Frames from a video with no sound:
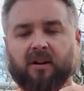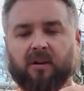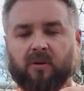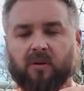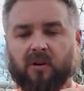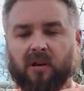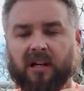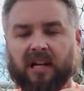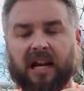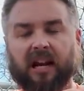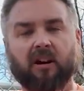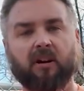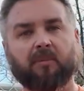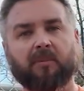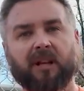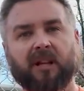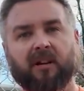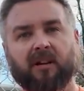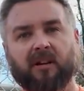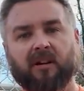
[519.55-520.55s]
or a
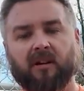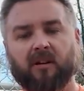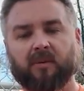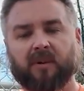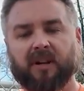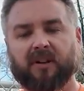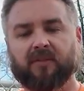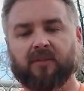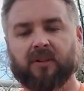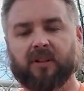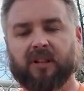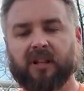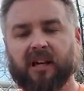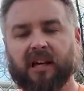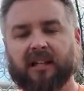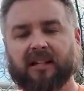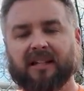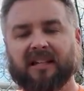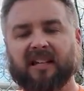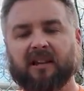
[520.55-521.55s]
carabiner or whatever you'd
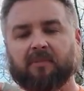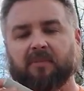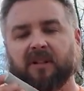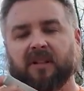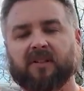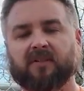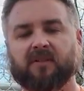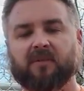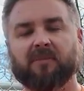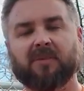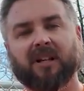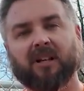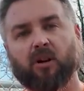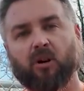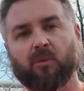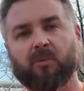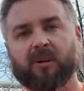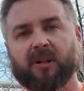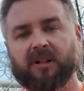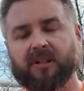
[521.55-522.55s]
like to keep this from being
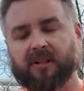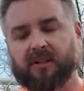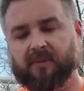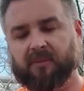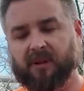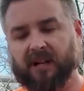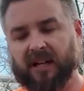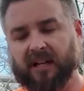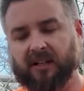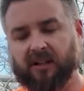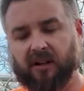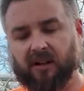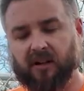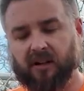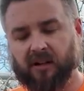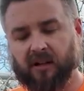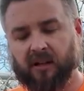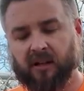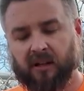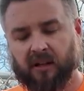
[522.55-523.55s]
opened by a dog.